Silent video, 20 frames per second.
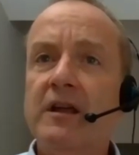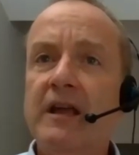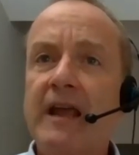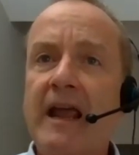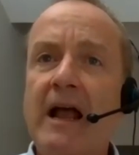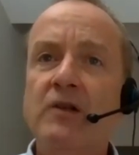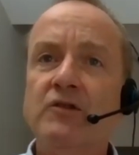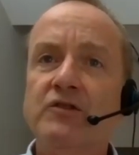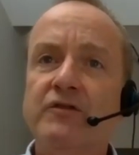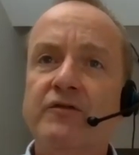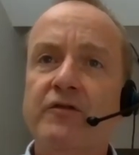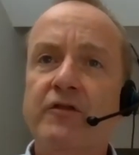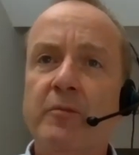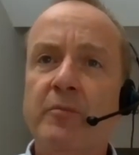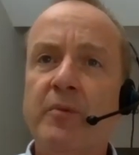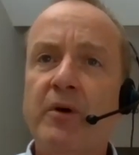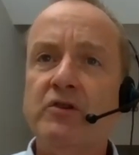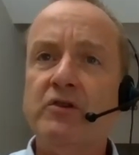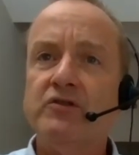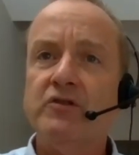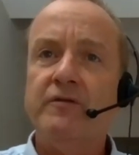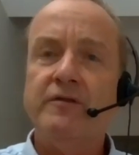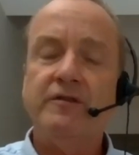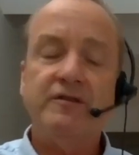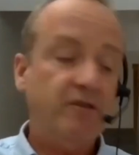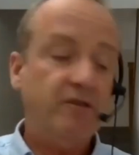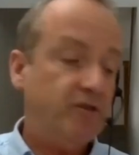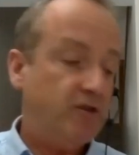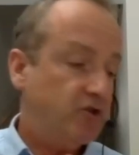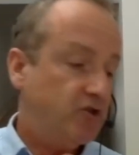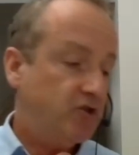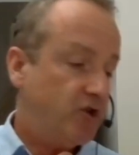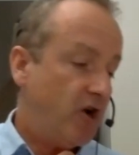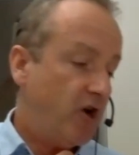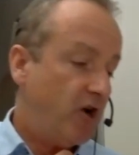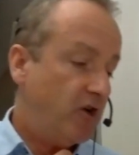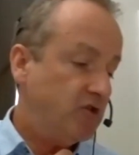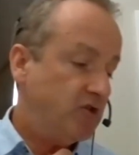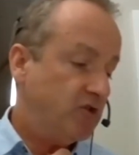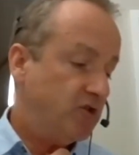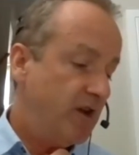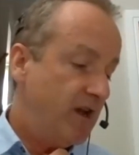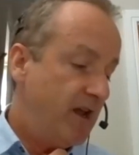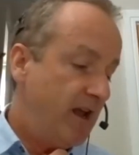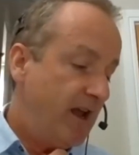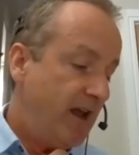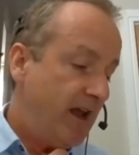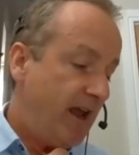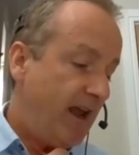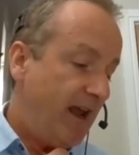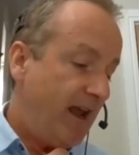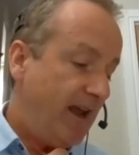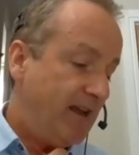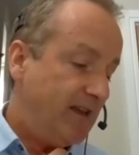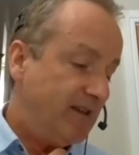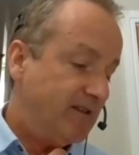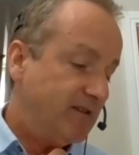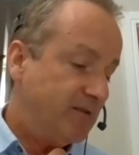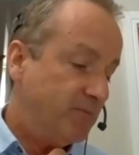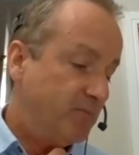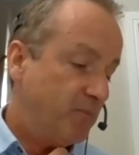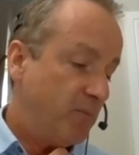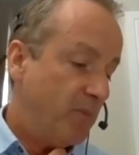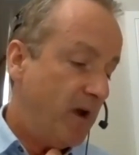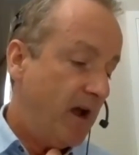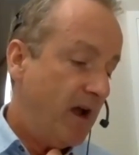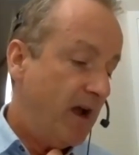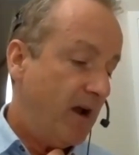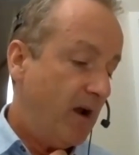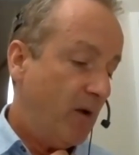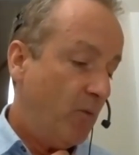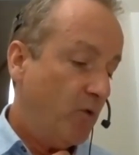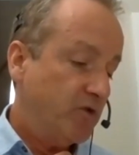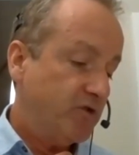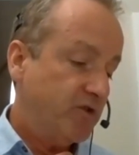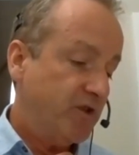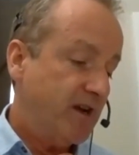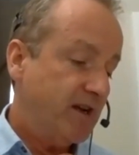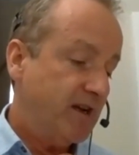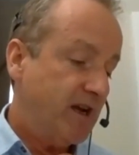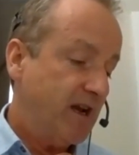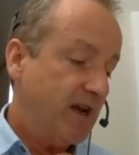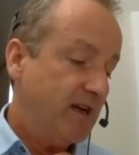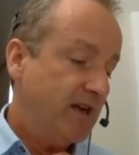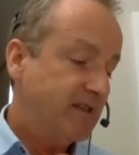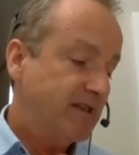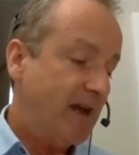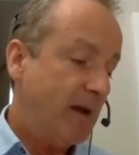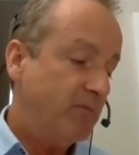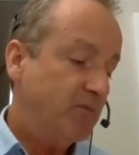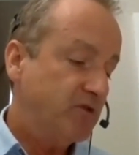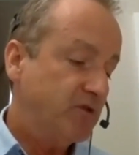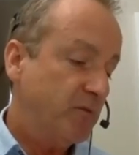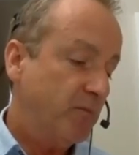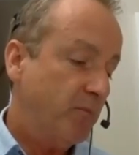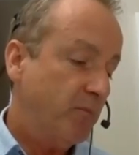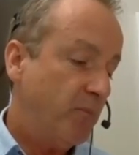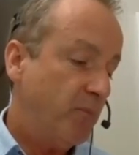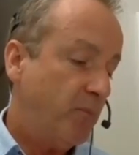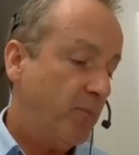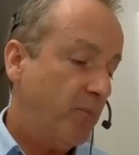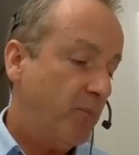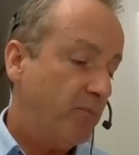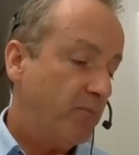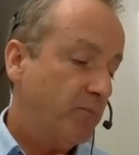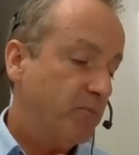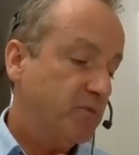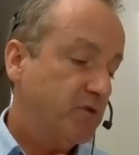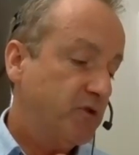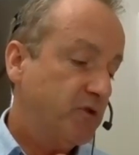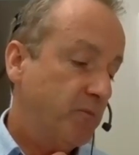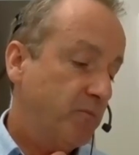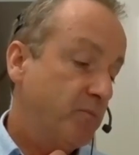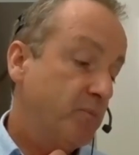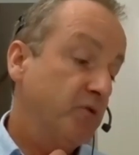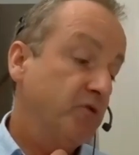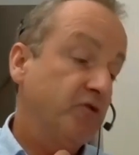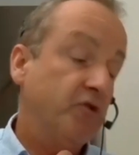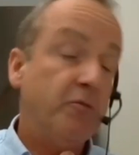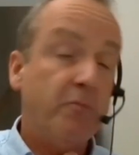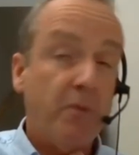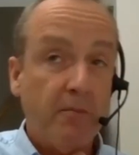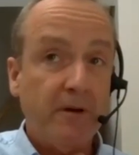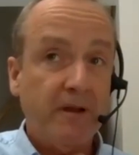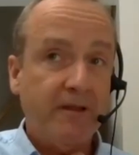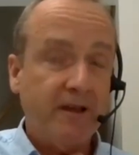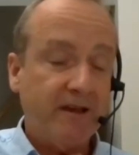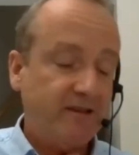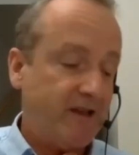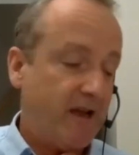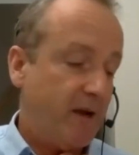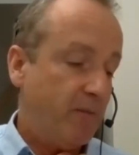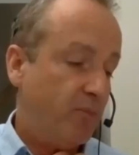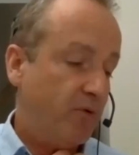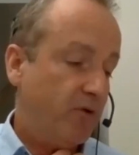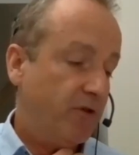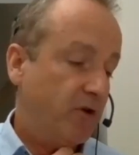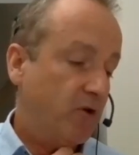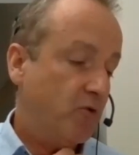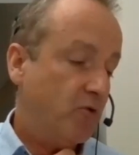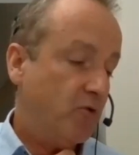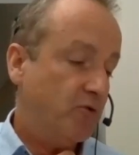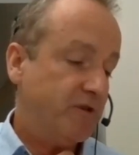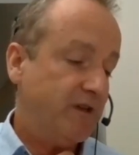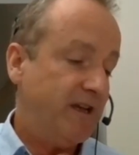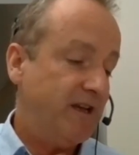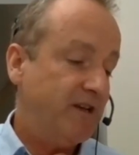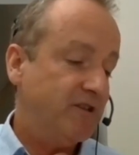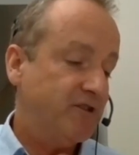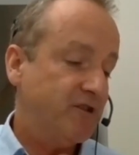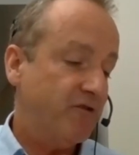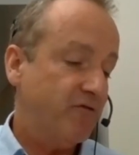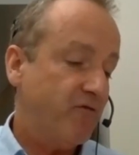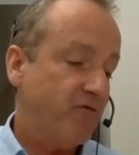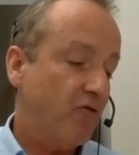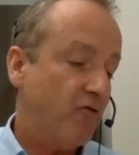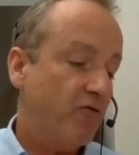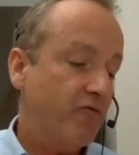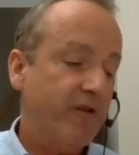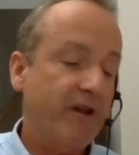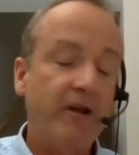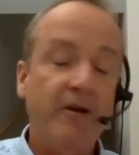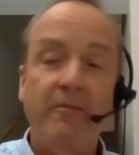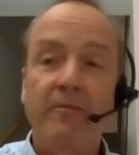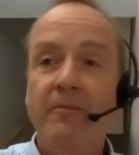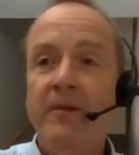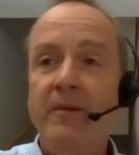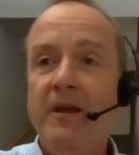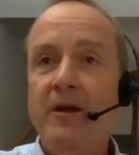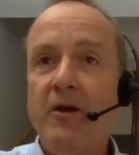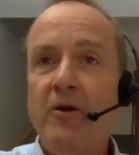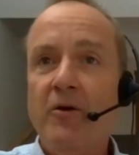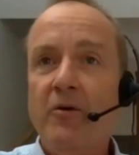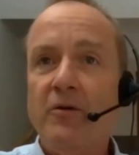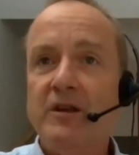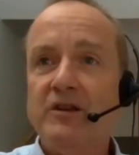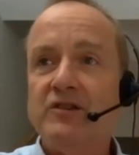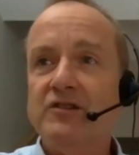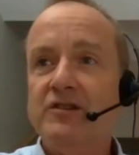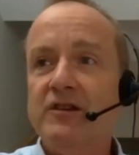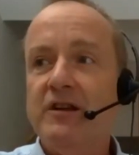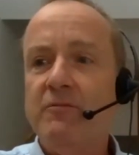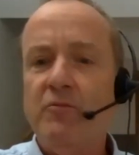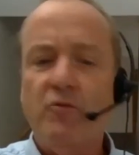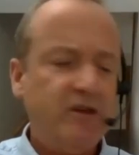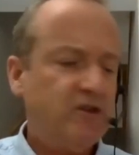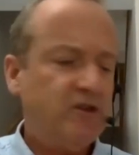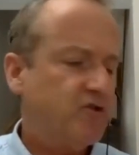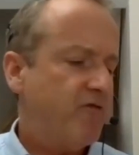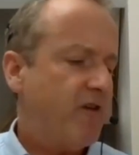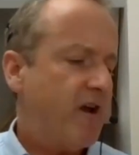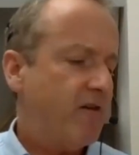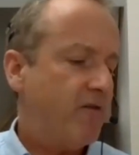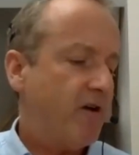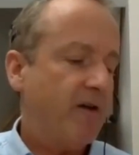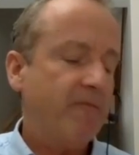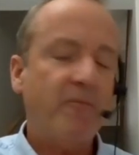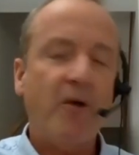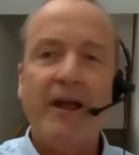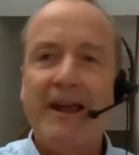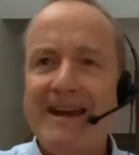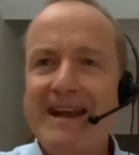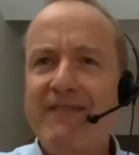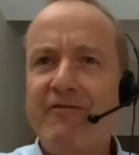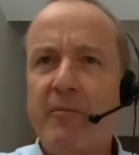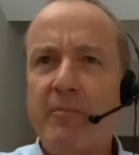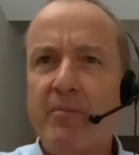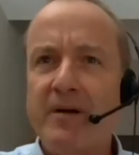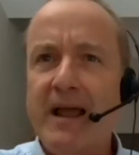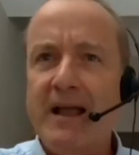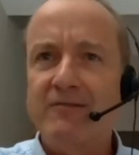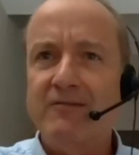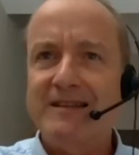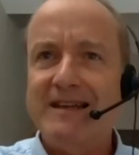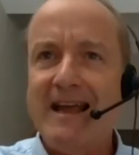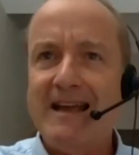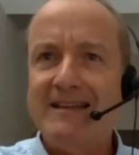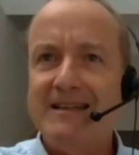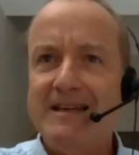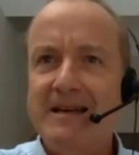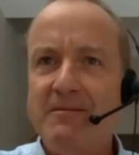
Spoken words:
counsel for the post office and the judge was an attempt to presumably, they say, put the court in terrorium, which winter, I can never pronounce Latin,